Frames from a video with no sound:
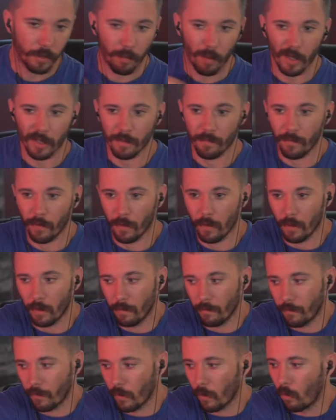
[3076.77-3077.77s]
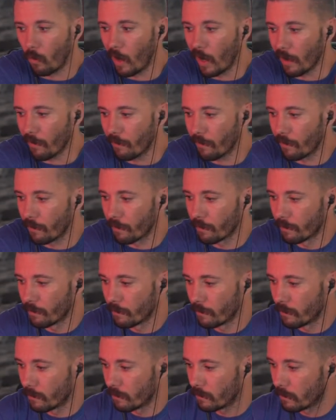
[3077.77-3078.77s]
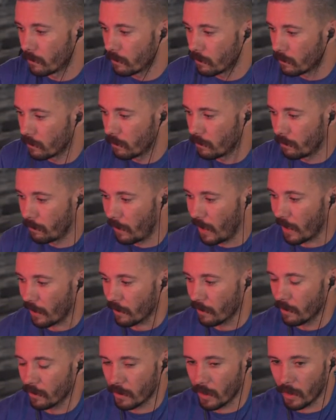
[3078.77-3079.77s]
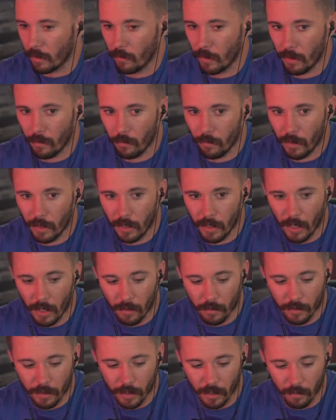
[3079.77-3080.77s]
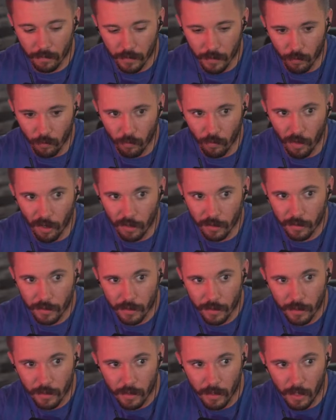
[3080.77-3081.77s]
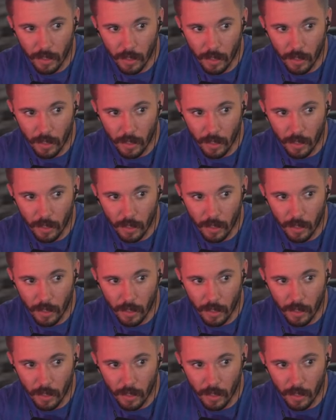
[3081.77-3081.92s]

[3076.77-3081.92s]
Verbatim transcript: present for the wife back in the day. We got ourselves a runt